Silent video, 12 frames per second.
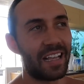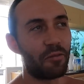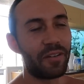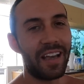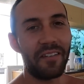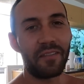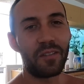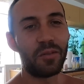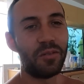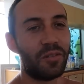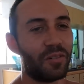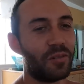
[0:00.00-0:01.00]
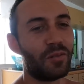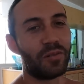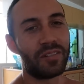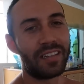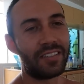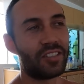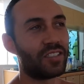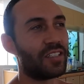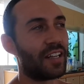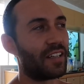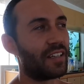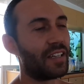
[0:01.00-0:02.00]
that we have to just
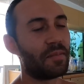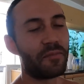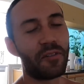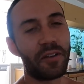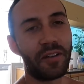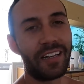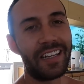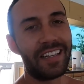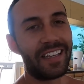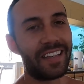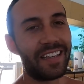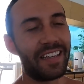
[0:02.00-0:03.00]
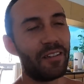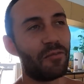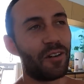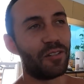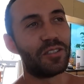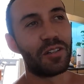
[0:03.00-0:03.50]
like keep going in the dinghy while